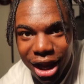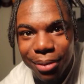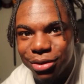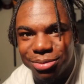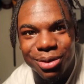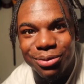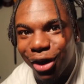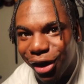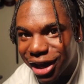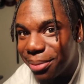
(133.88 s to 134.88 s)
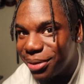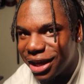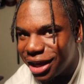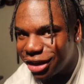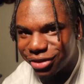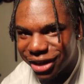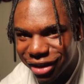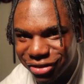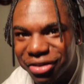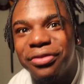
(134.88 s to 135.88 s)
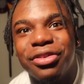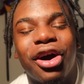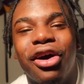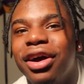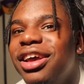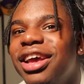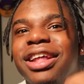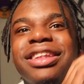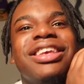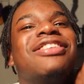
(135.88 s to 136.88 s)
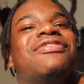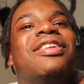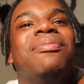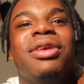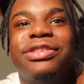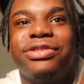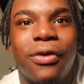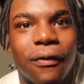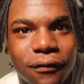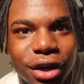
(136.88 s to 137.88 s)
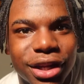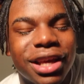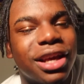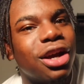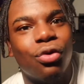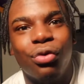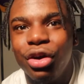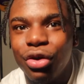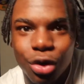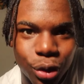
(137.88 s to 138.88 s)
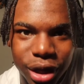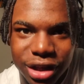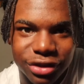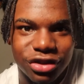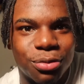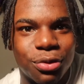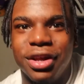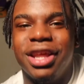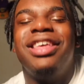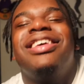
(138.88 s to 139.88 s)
And I'm gonna just be vlogging. I'm gonna get his reaction in the vlog. This would be so funny. Real quick and simple video.